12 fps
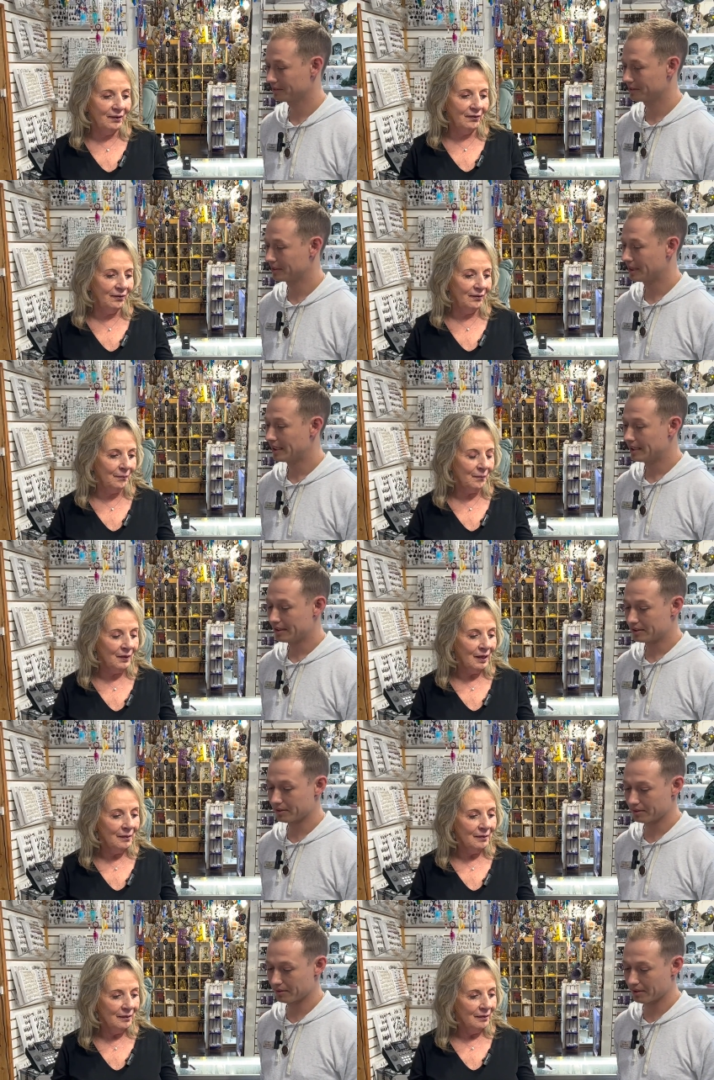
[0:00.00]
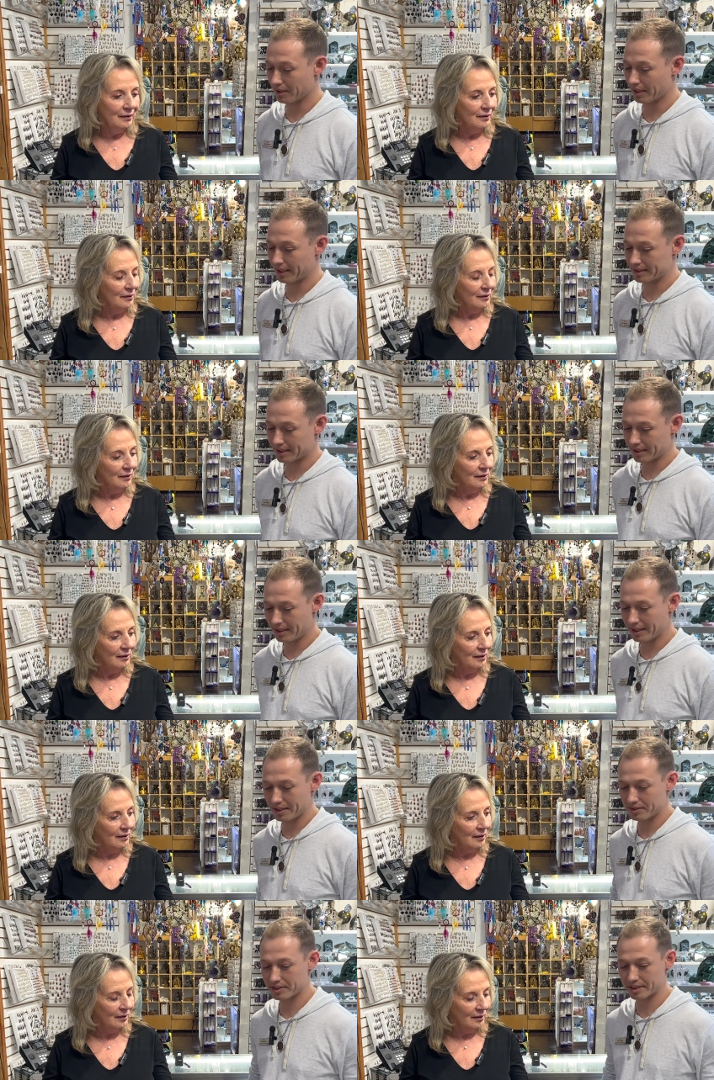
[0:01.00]
Speaker 1: this. So it's kind of
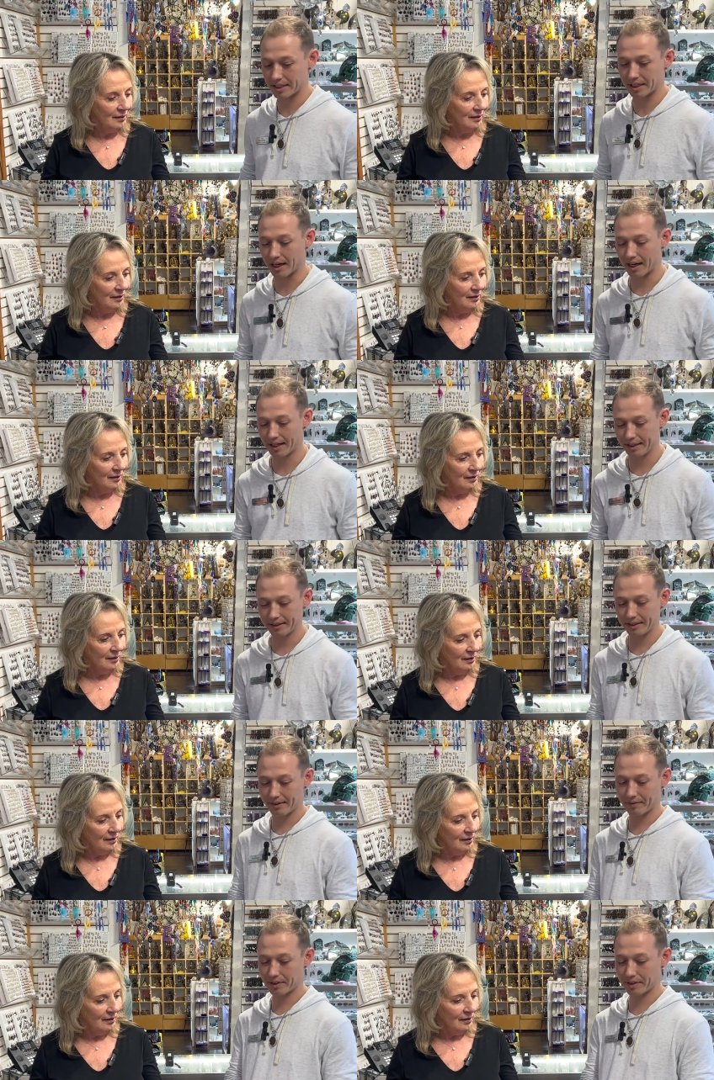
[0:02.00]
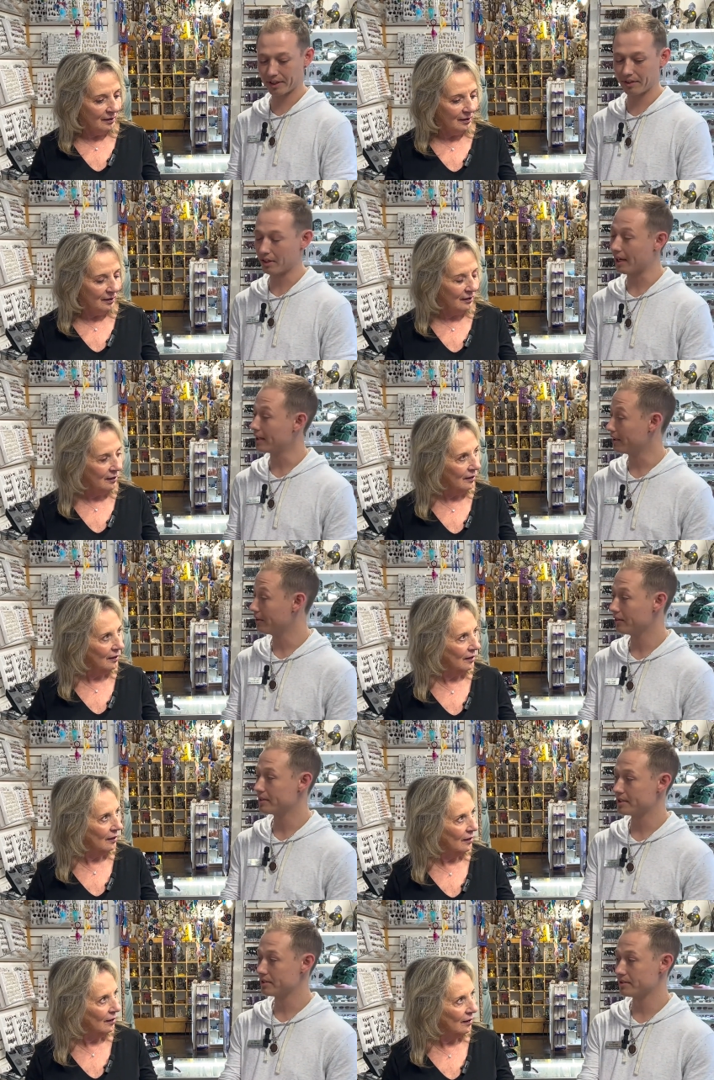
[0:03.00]
interesting. I never, and you
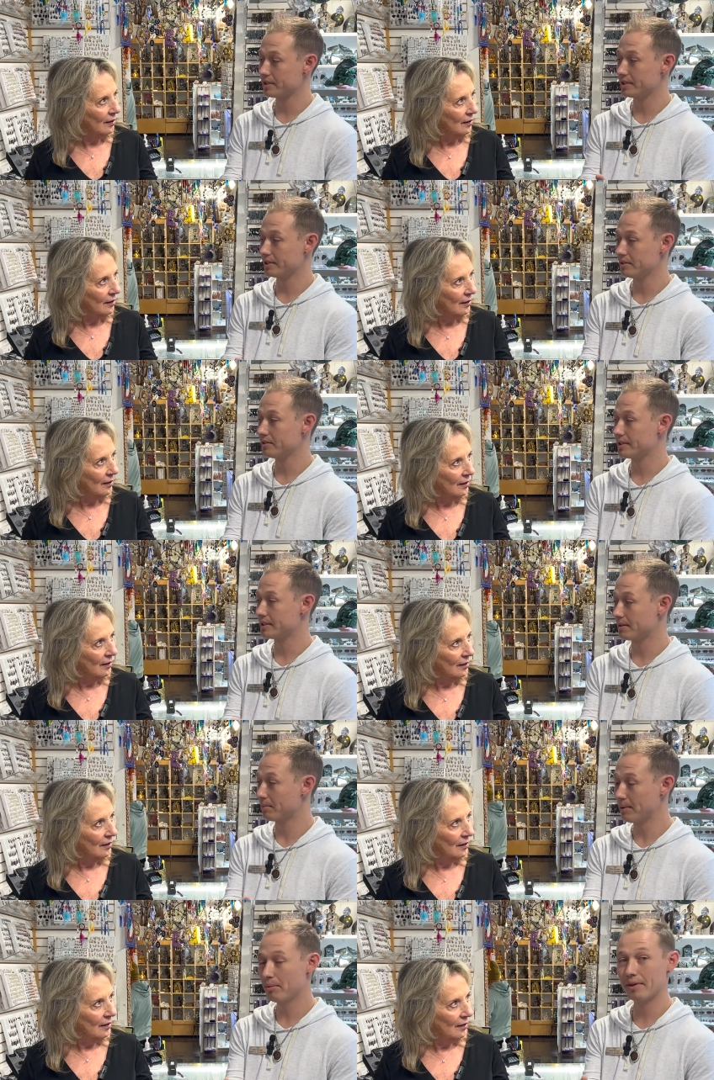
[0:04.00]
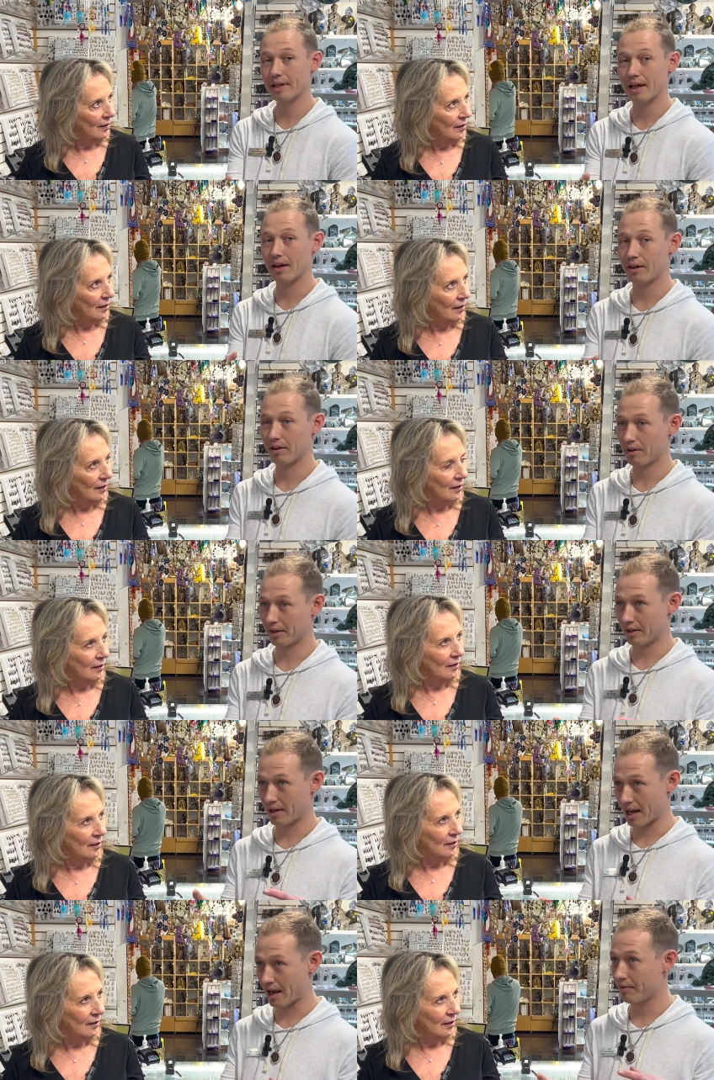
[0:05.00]
know, what's interesting too is the people that
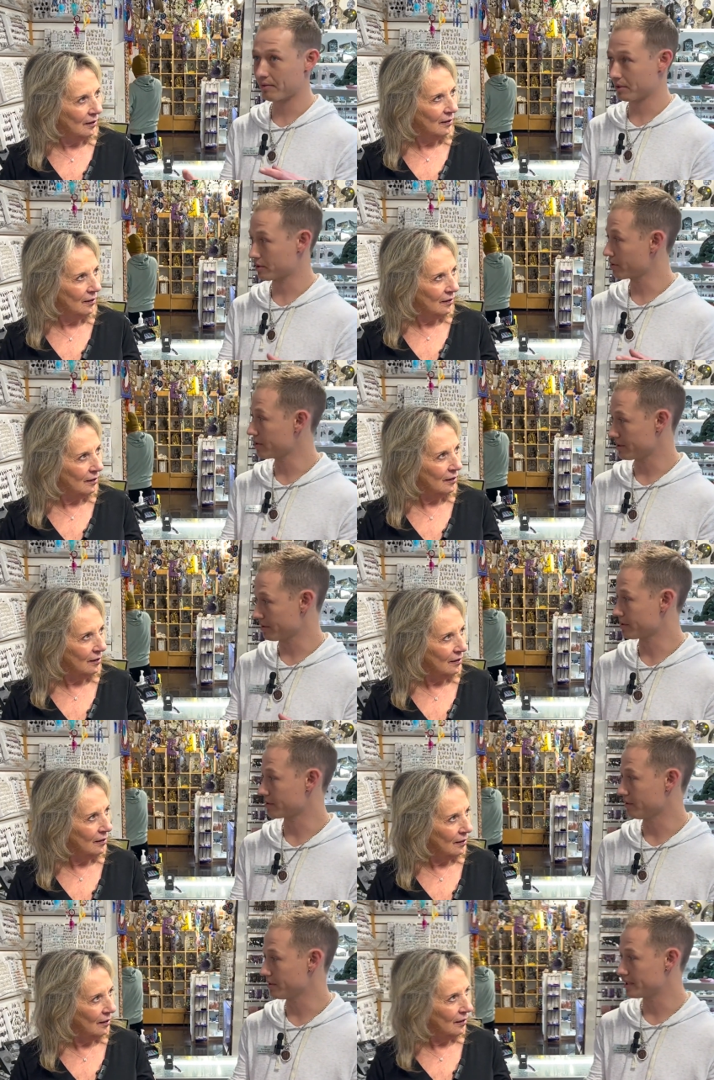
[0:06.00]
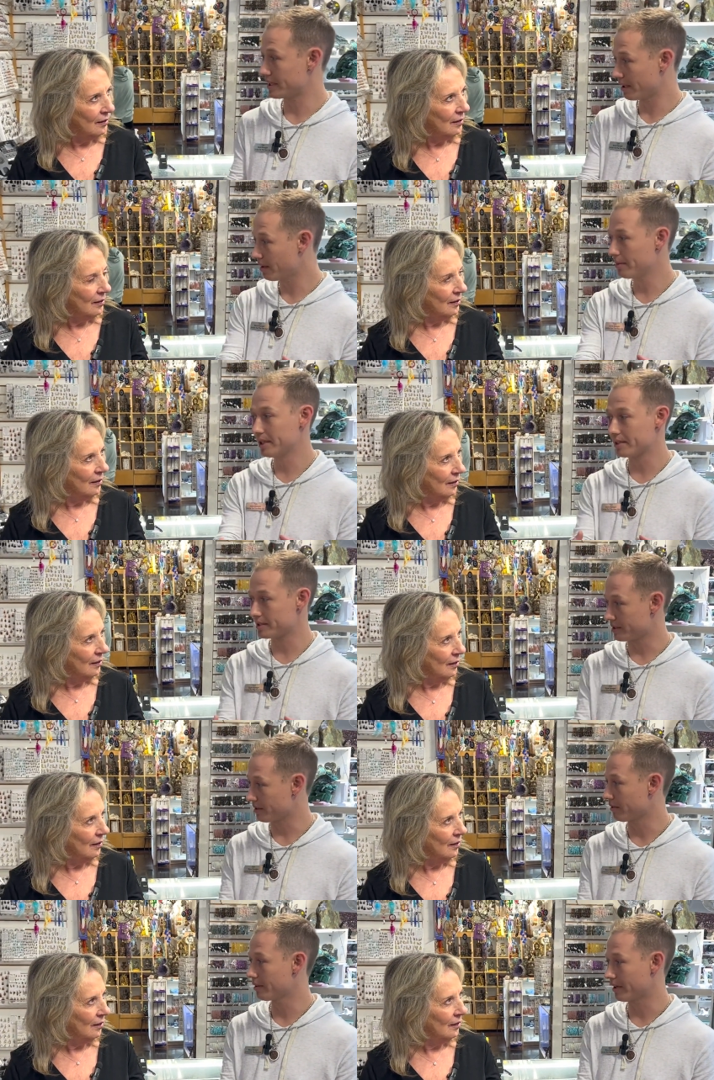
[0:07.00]
have those crystal skulls. They come into
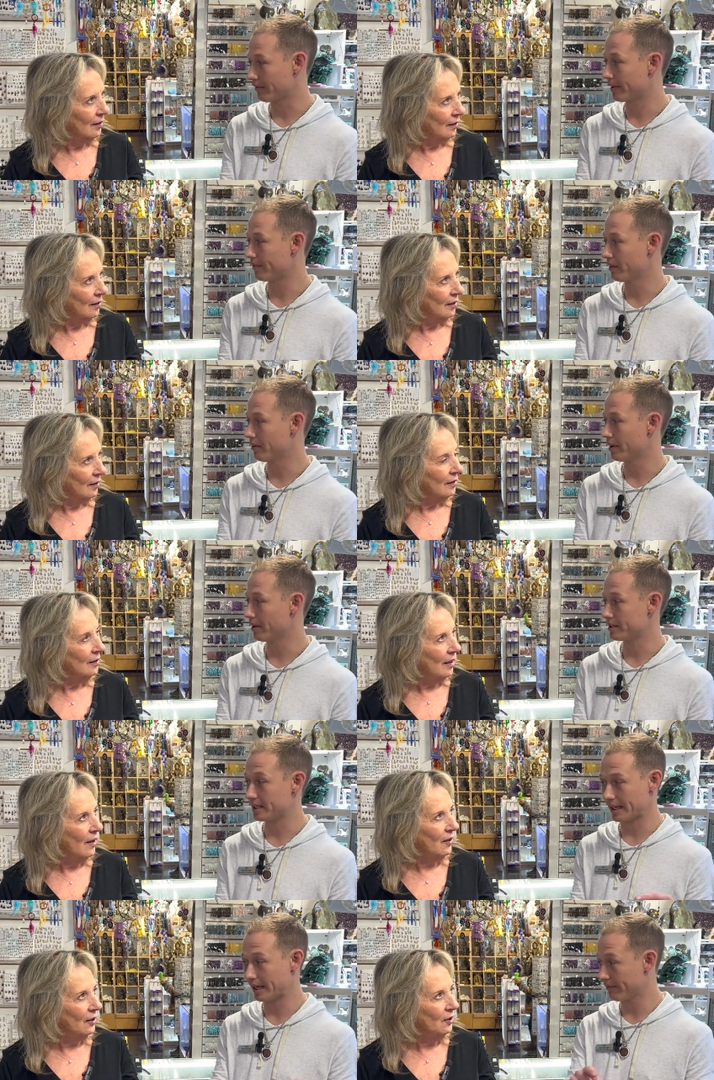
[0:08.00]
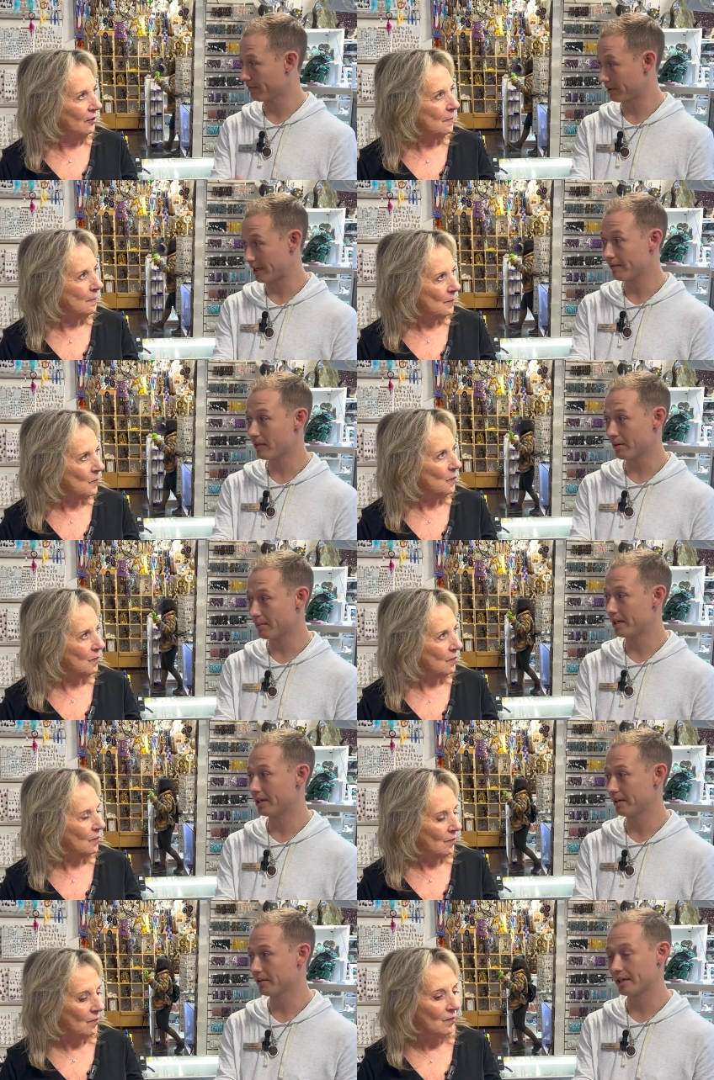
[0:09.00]
Sedona every few years. Yeah, and they, they do. They've come
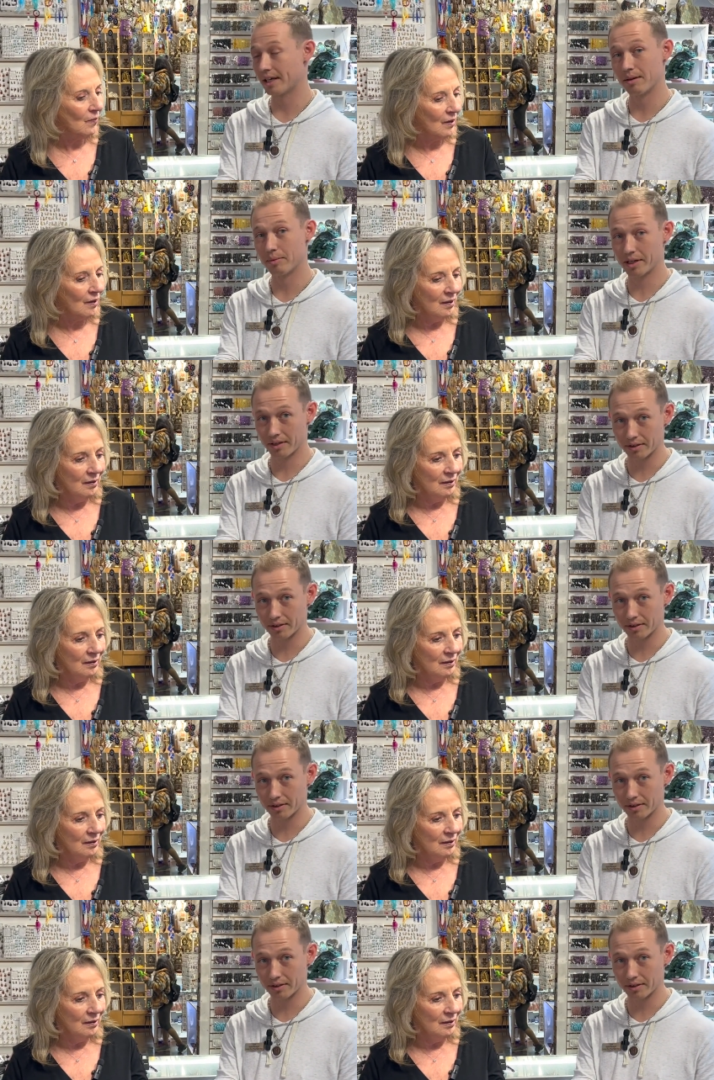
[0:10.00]
in here. They came in